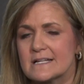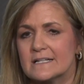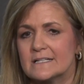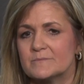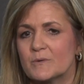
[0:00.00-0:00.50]

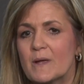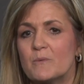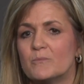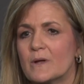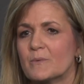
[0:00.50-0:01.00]
Um, we
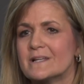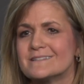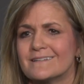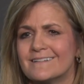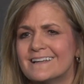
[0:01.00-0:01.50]
we went
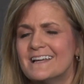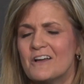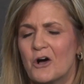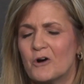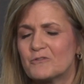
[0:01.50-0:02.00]
to
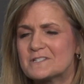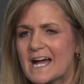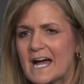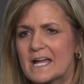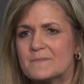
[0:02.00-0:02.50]

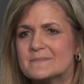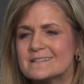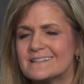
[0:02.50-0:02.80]
overtimes.